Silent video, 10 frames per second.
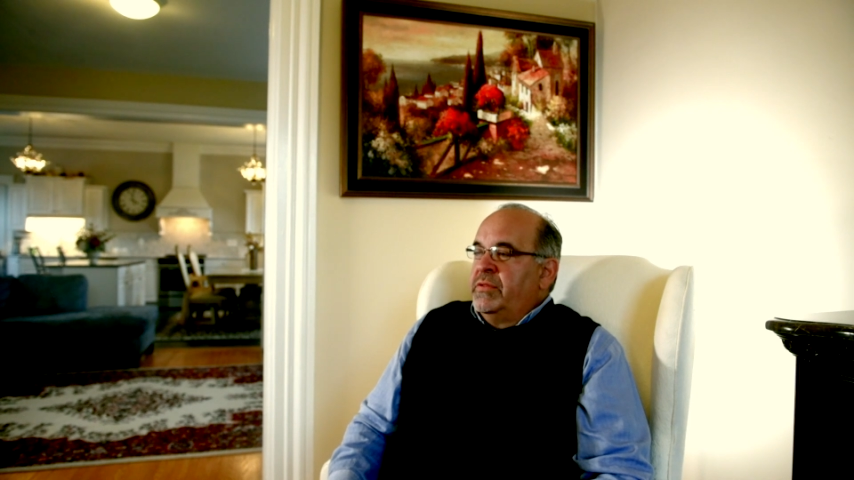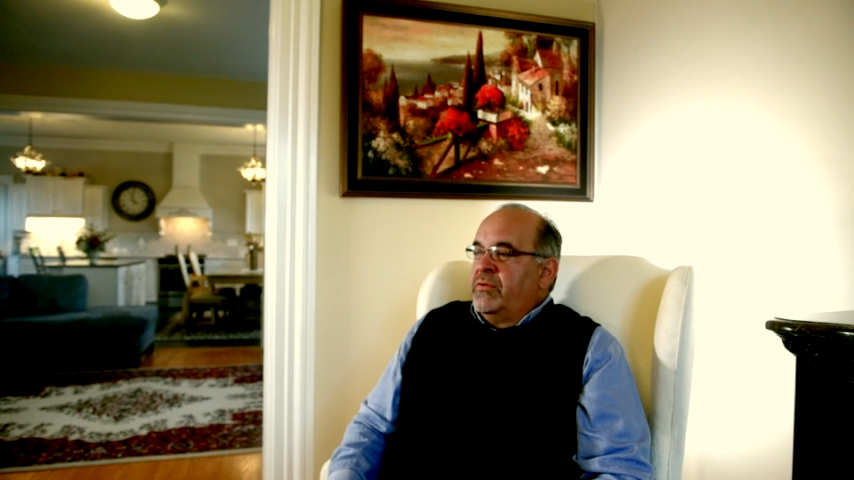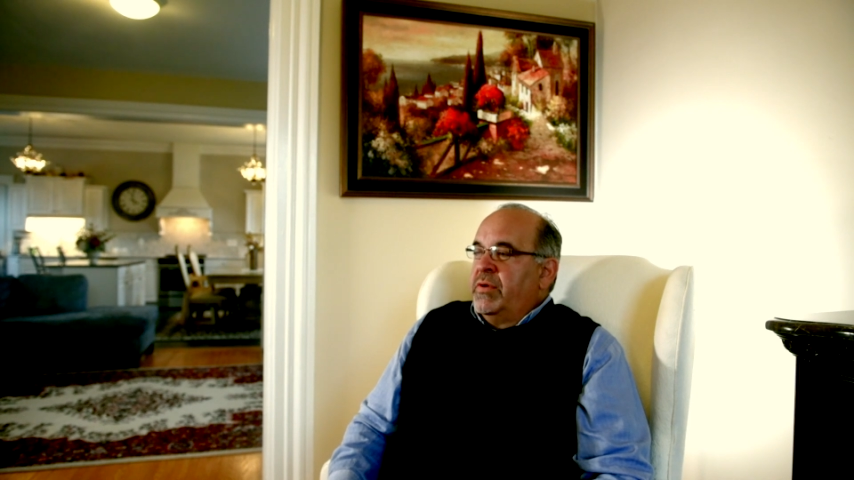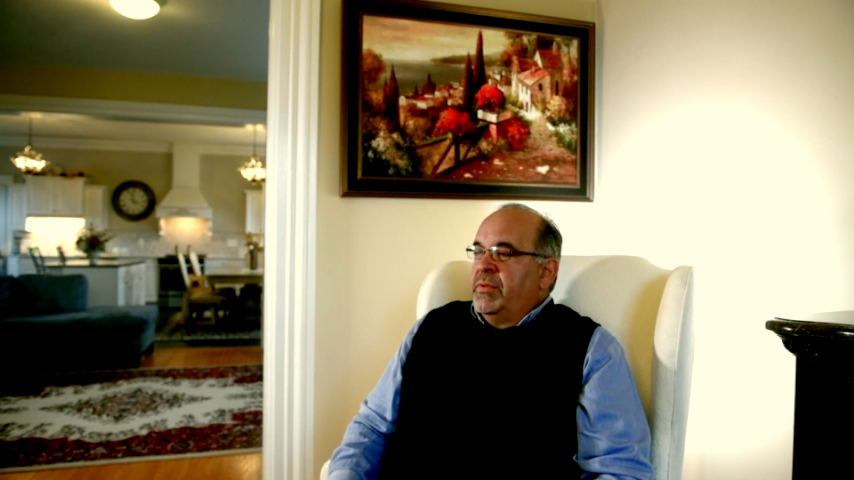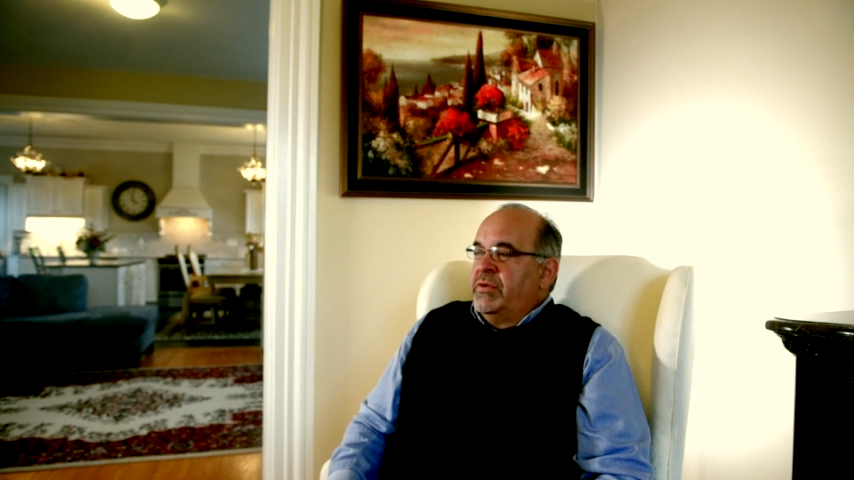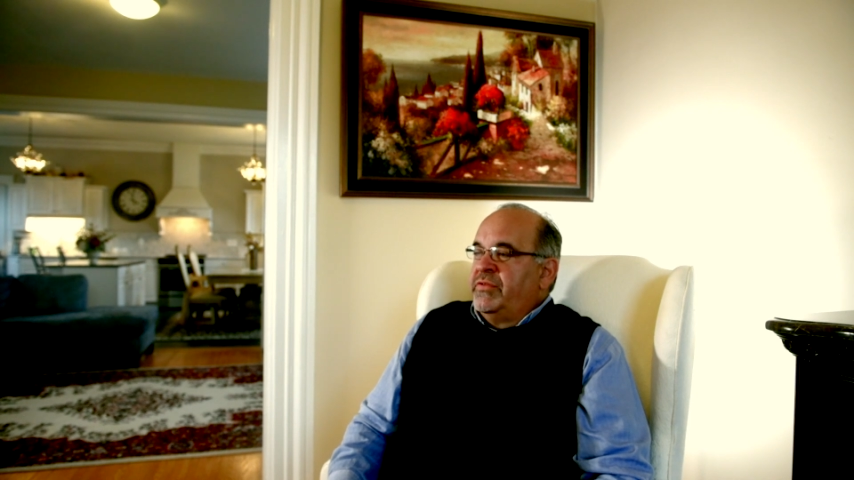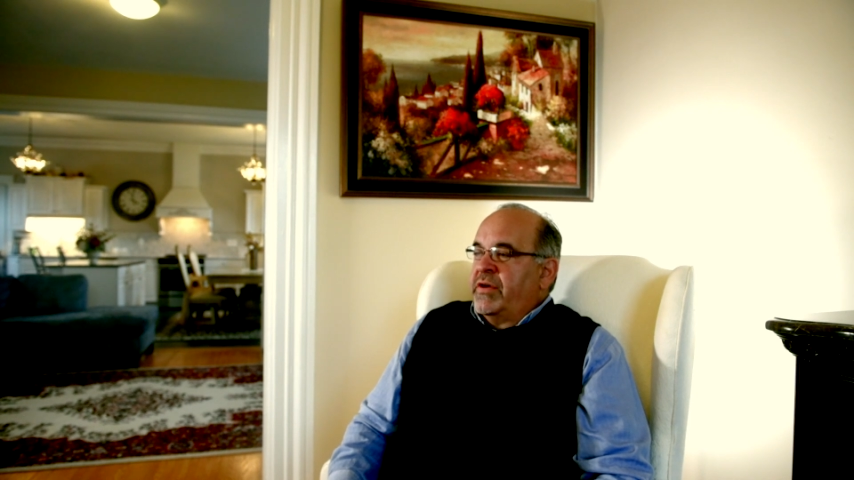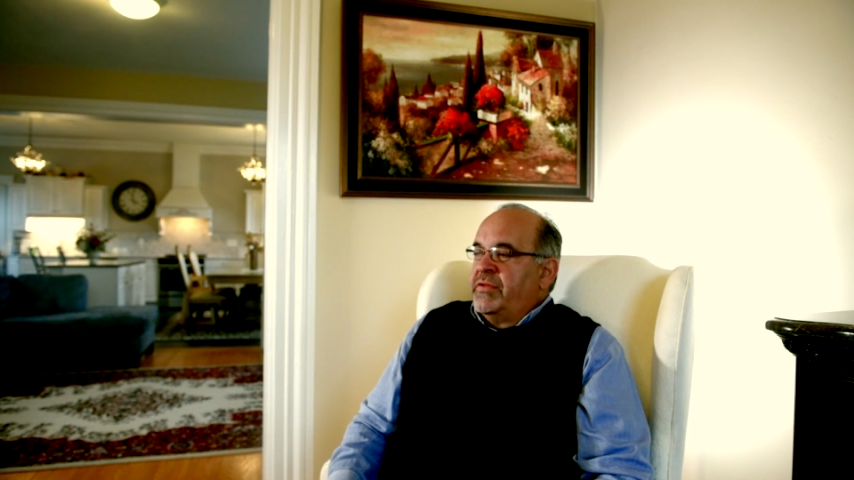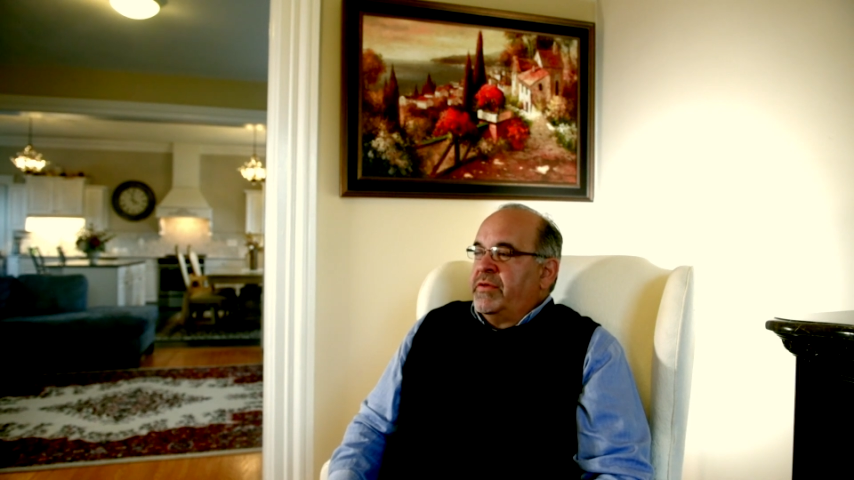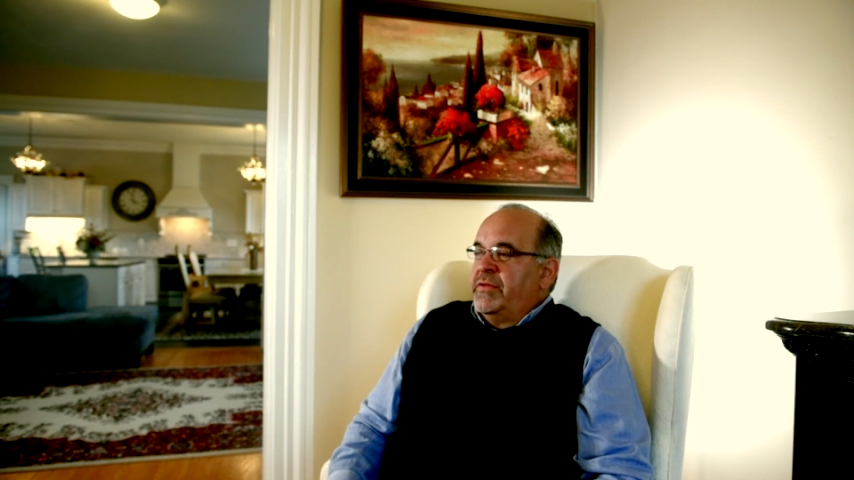the criminal
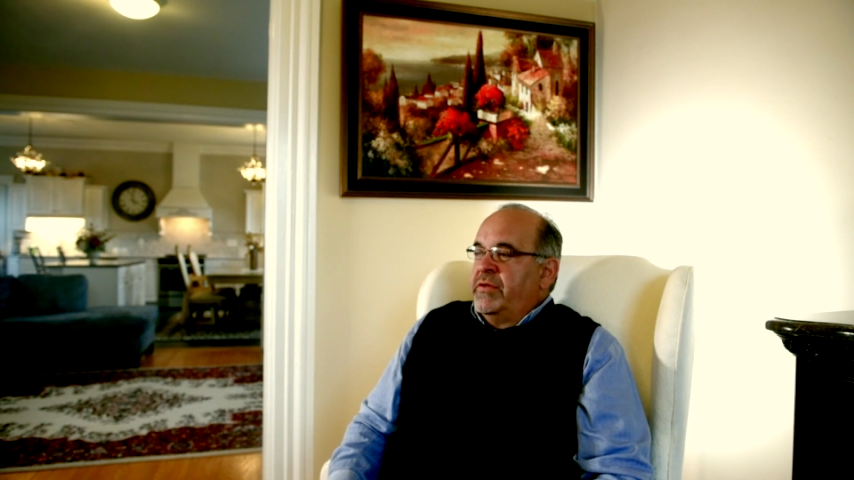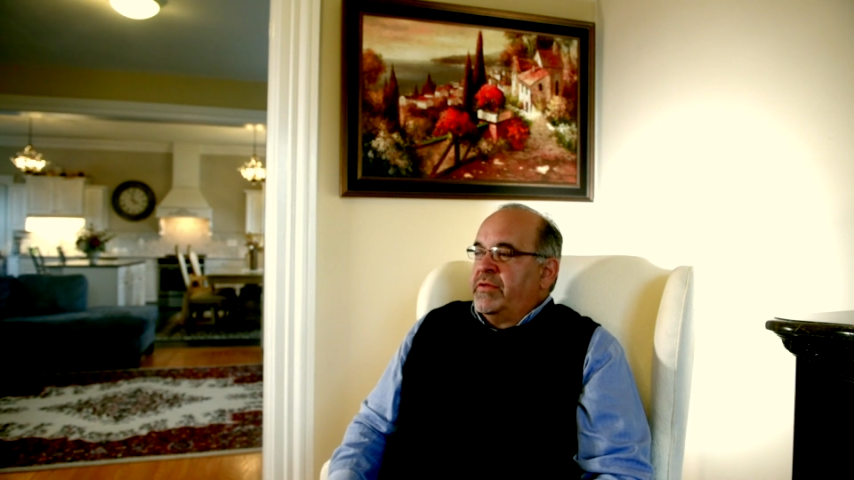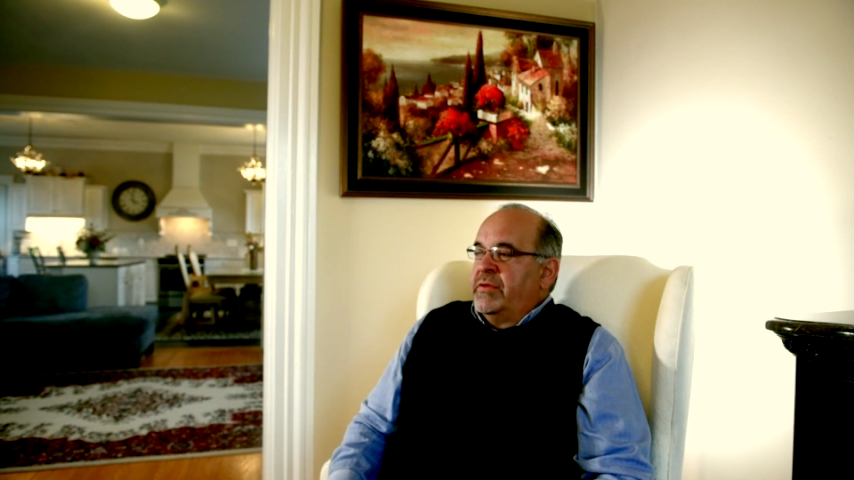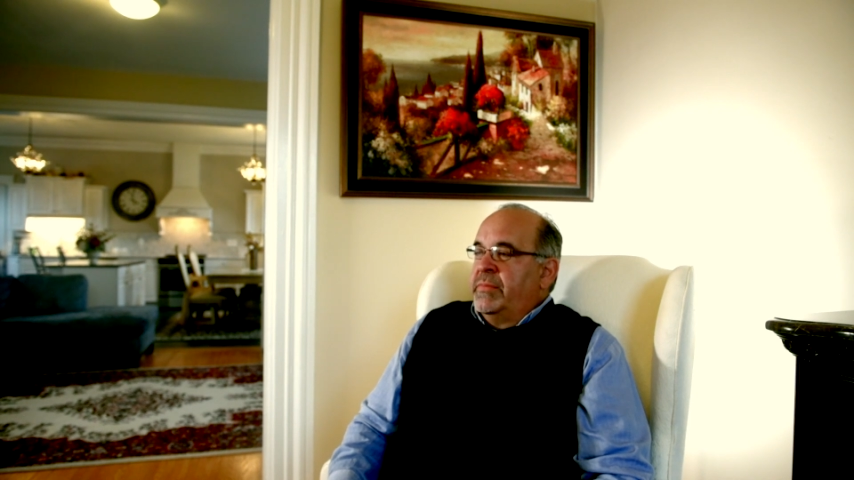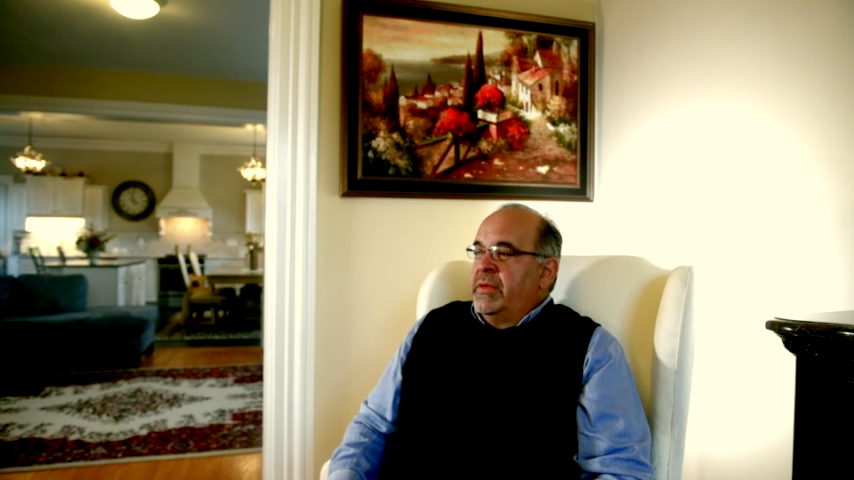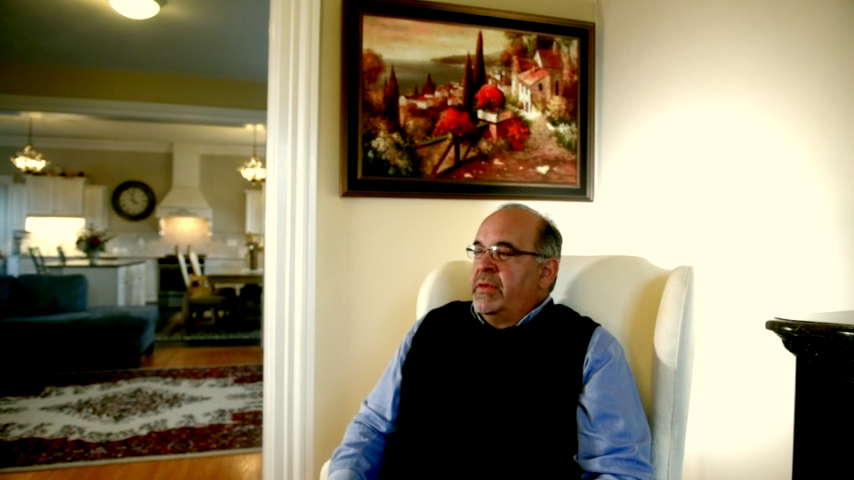justice system.